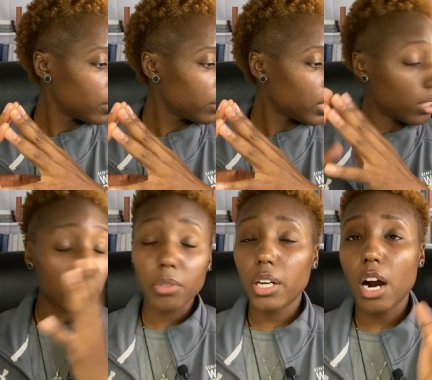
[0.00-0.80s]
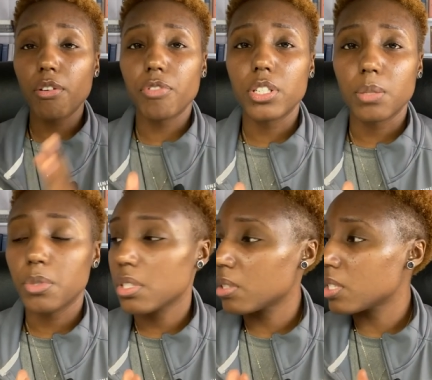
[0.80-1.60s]
Oh, well, I already finished the
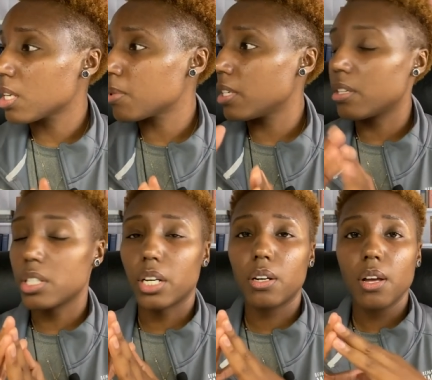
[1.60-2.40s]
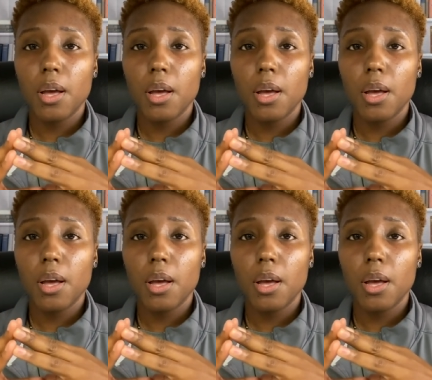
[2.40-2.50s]
book, so it's upstairs now.